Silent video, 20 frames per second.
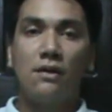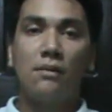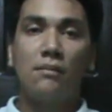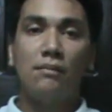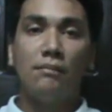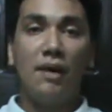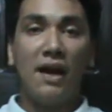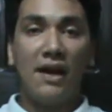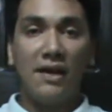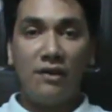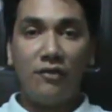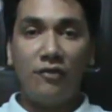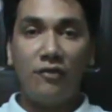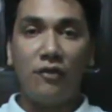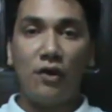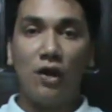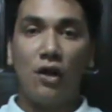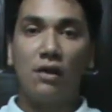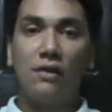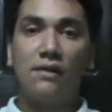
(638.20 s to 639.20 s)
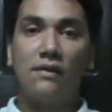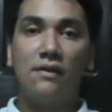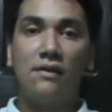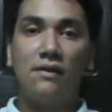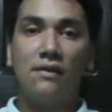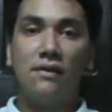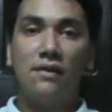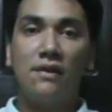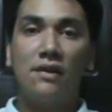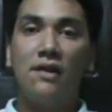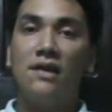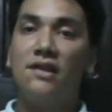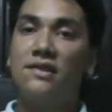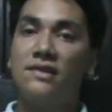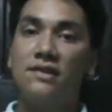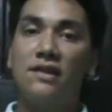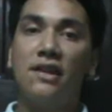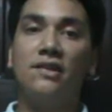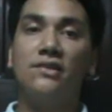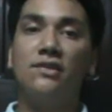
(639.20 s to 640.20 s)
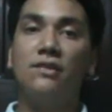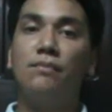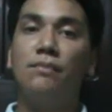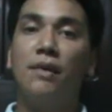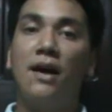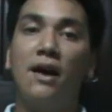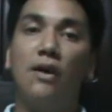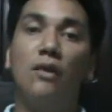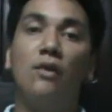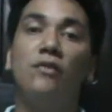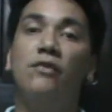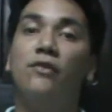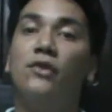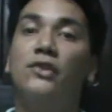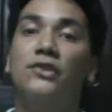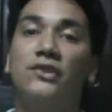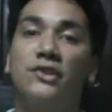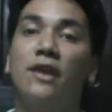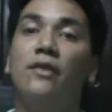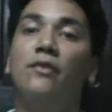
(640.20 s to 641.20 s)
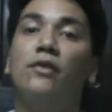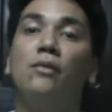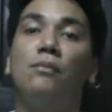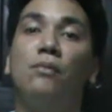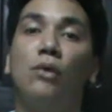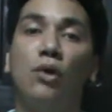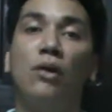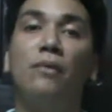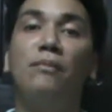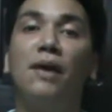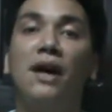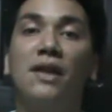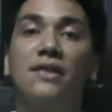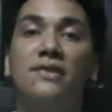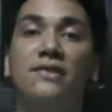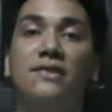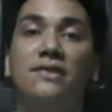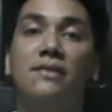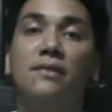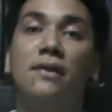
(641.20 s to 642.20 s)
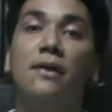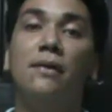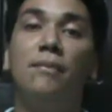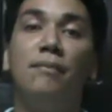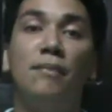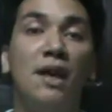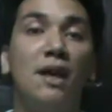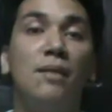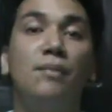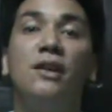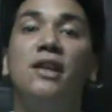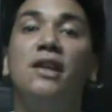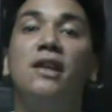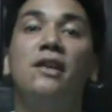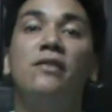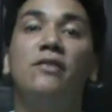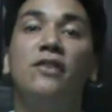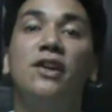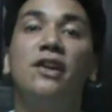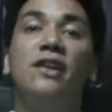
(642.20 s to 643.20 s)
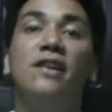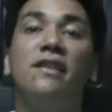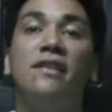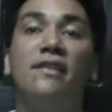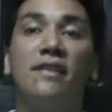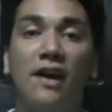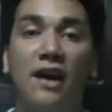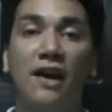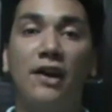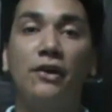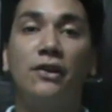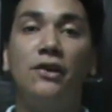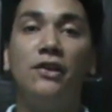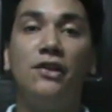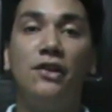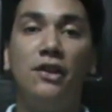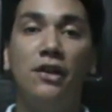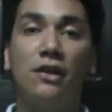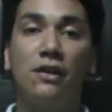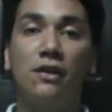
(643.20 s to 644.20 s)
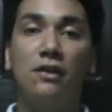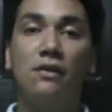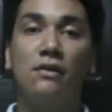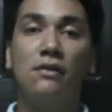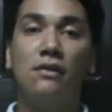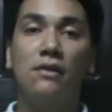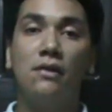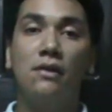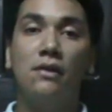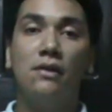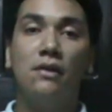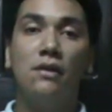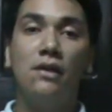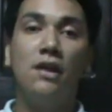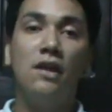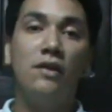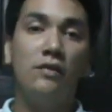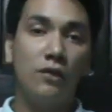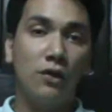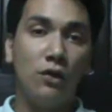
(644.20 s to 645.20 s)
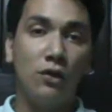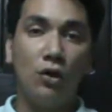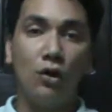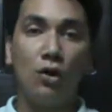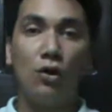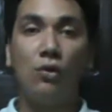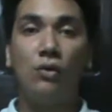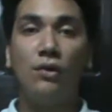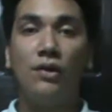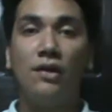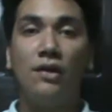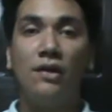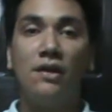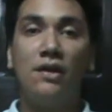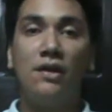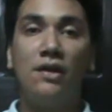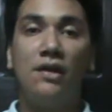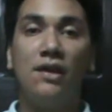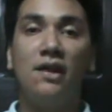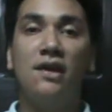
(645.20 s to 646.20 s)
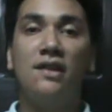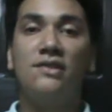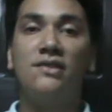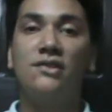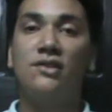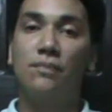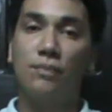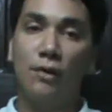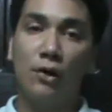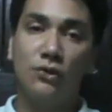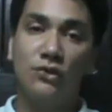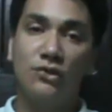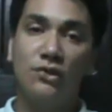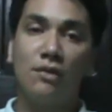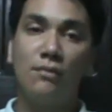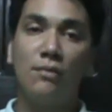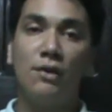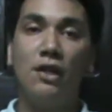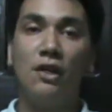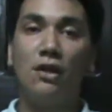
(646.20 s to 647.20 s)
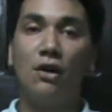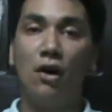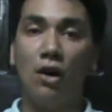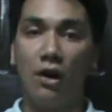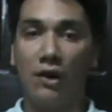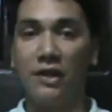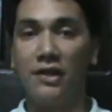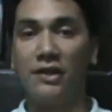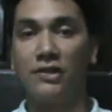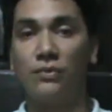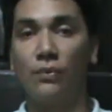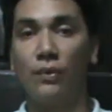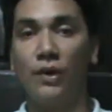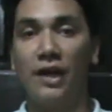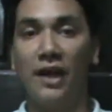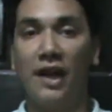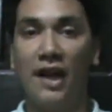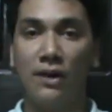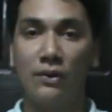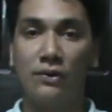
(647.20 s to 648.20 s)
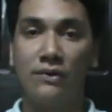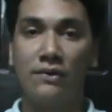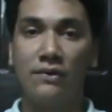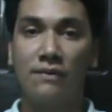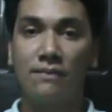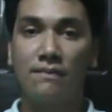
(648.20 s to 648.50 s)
By default, he stays in power for several more months, maybe even an entire year, even though he is supposed to be on his way out.